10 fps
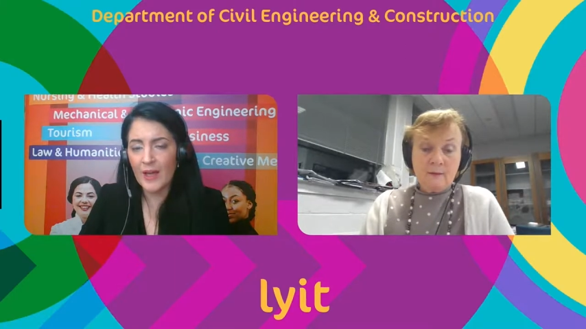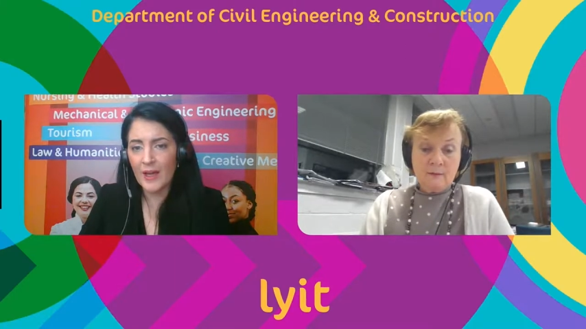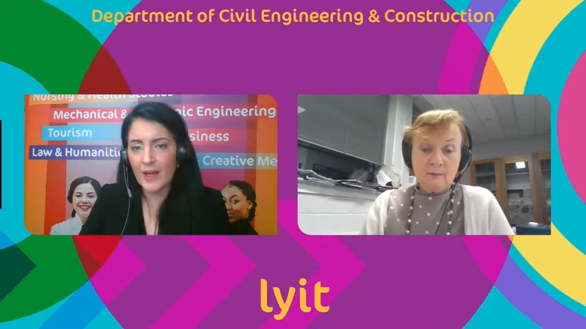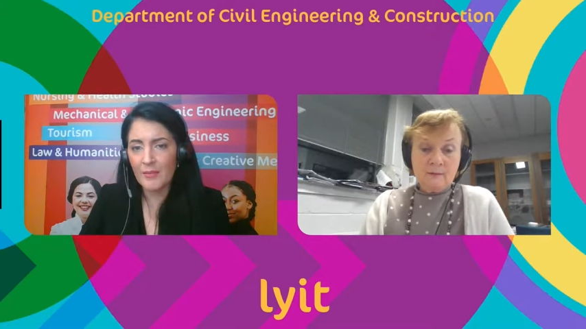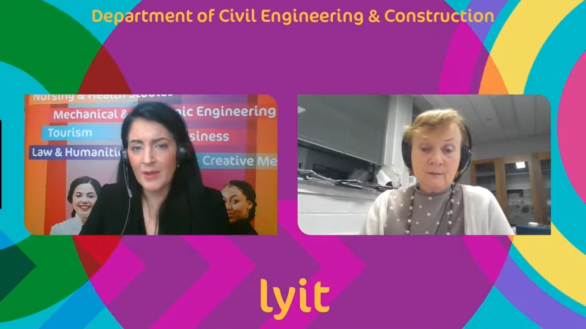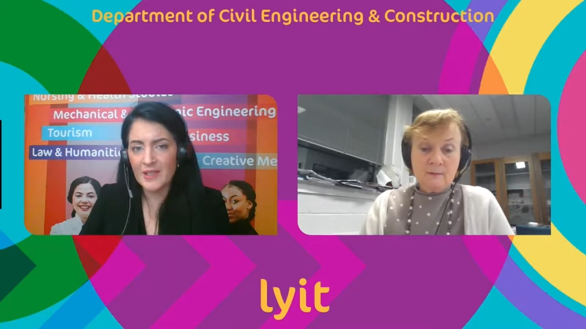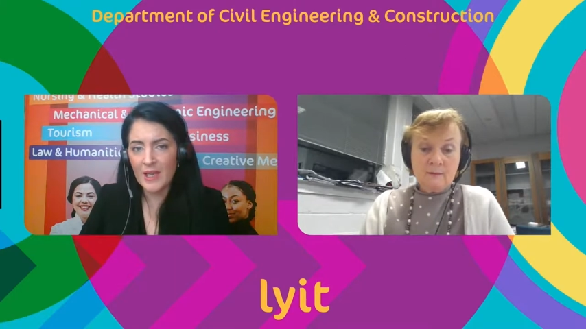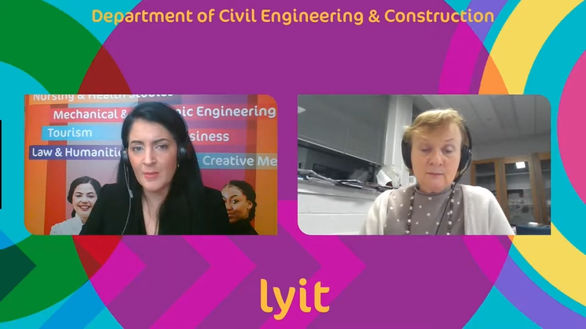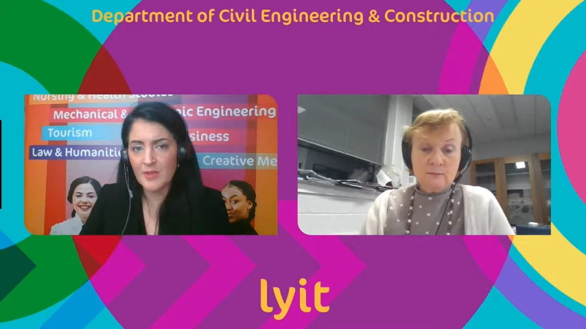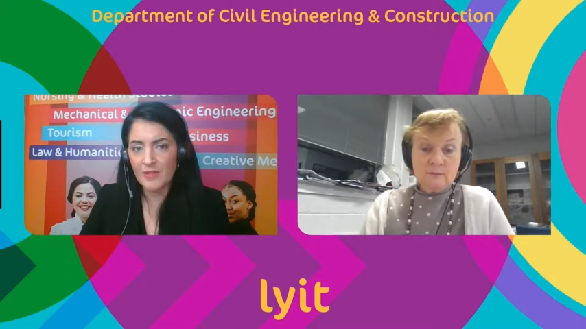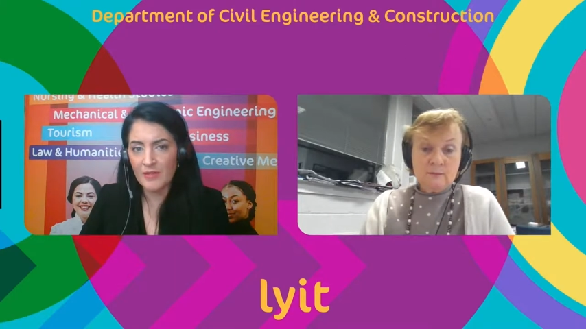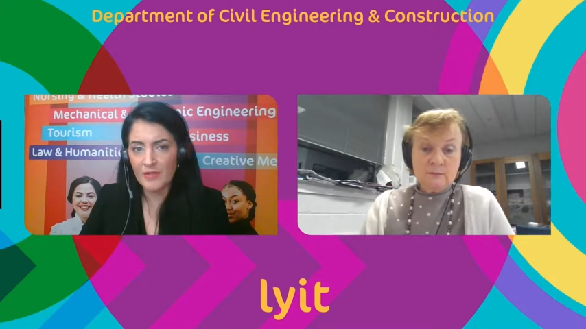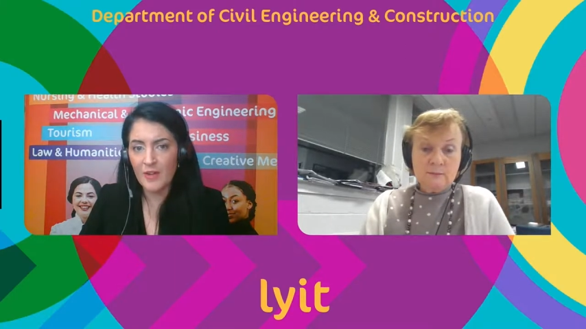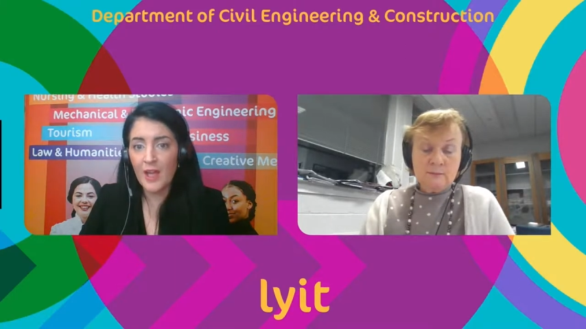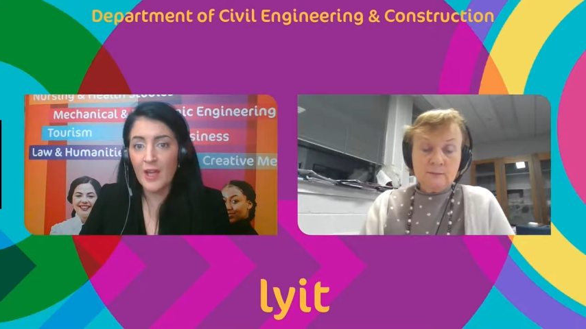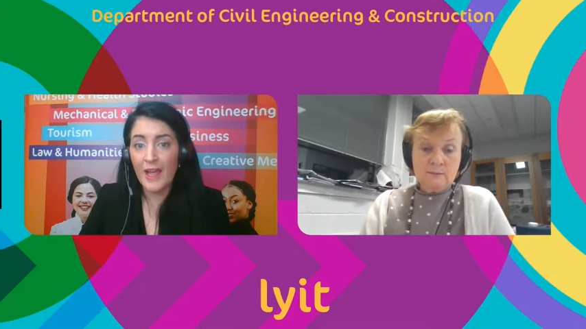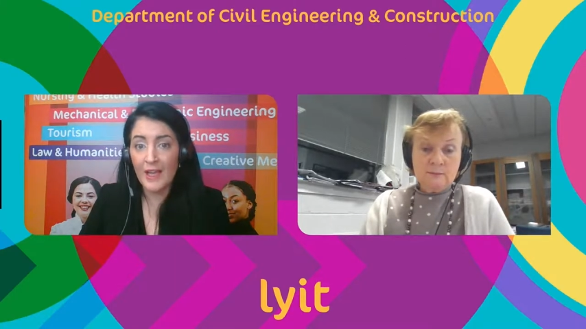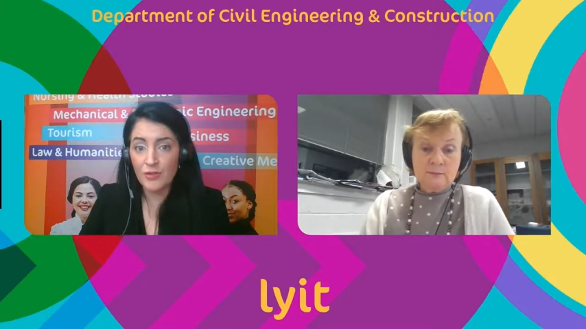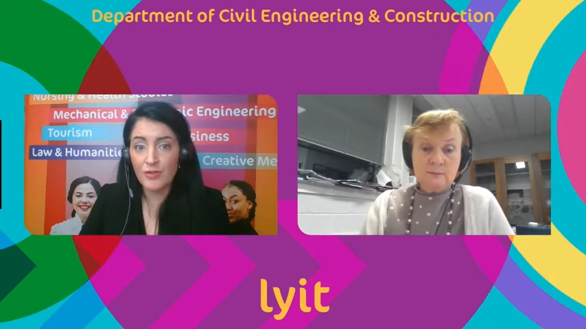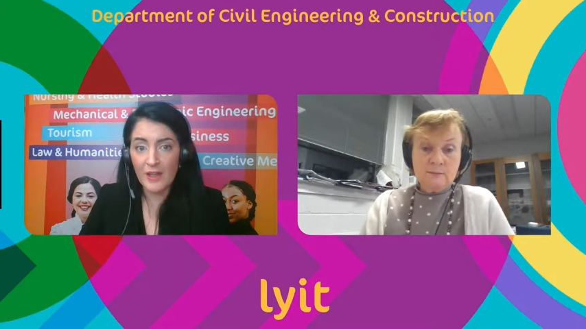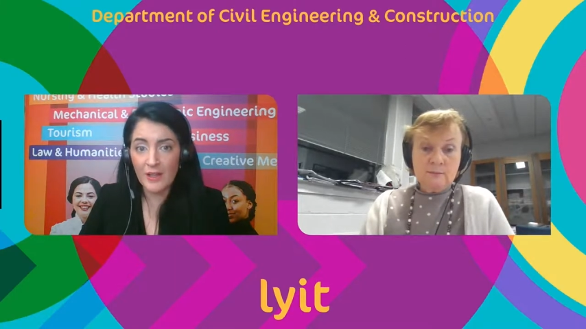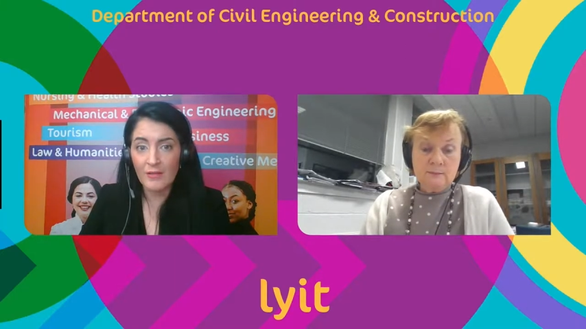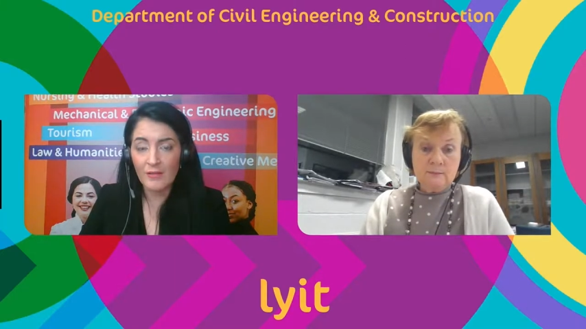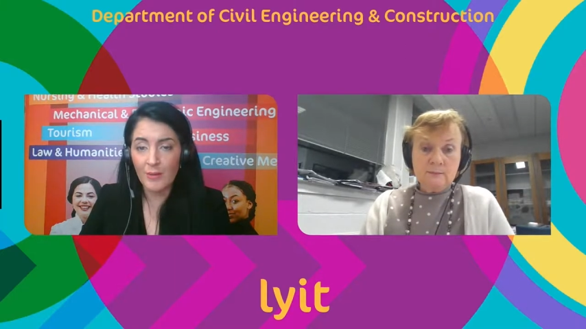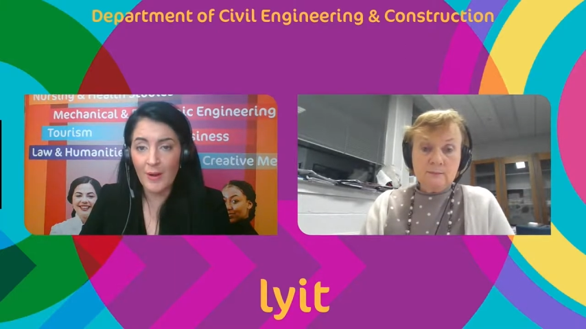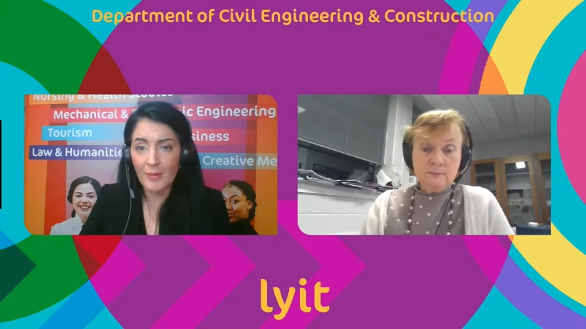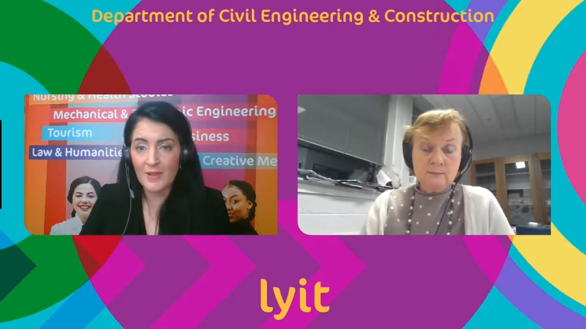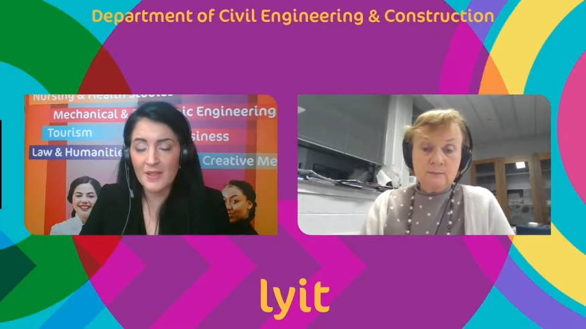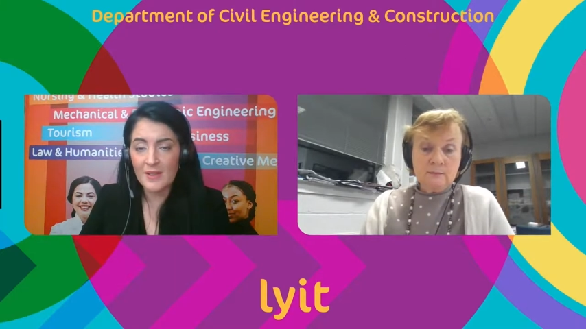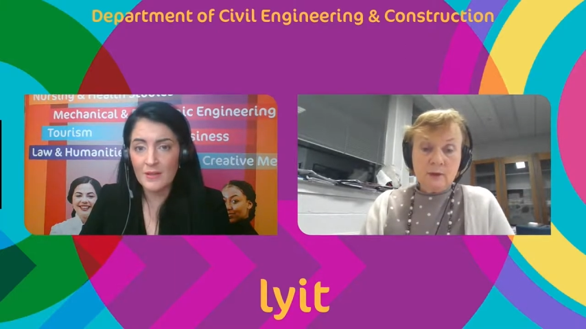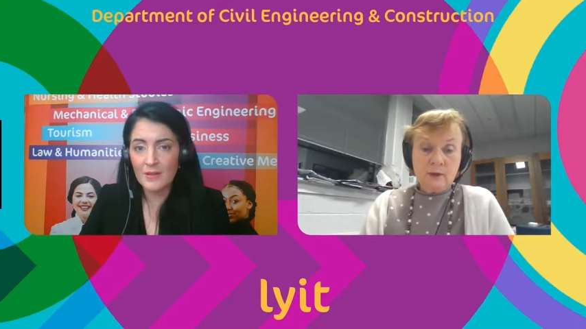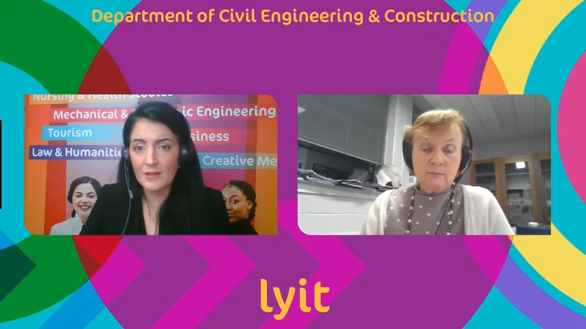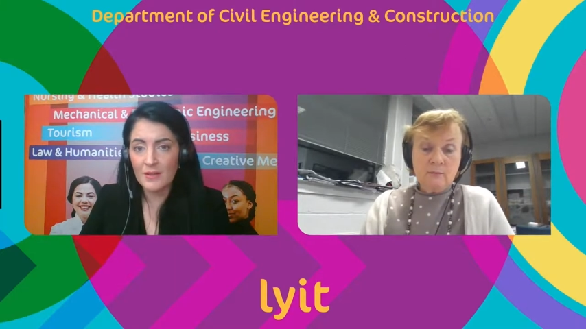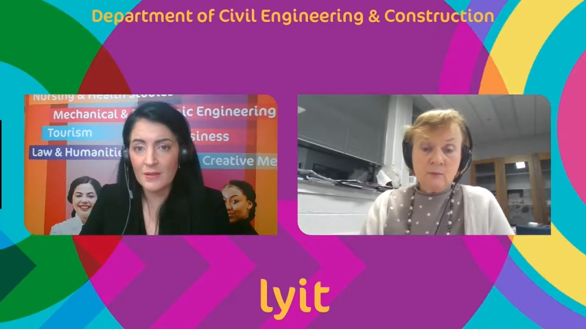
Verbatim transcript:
Speaker 1: um, in terms of entry requirements. Yeah,